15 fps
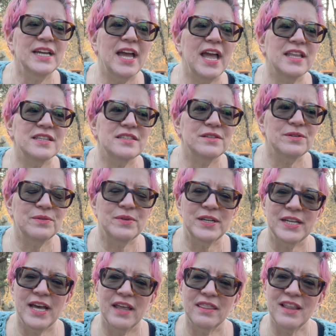And so we went
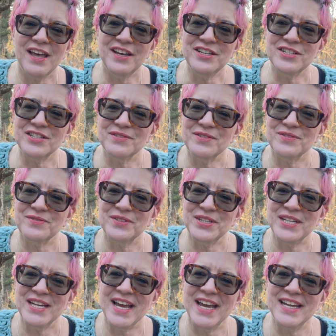and had lunch. It was
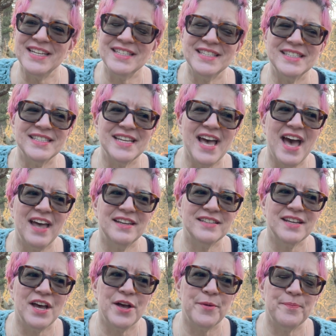really nice at,
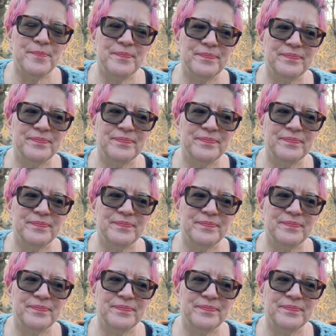I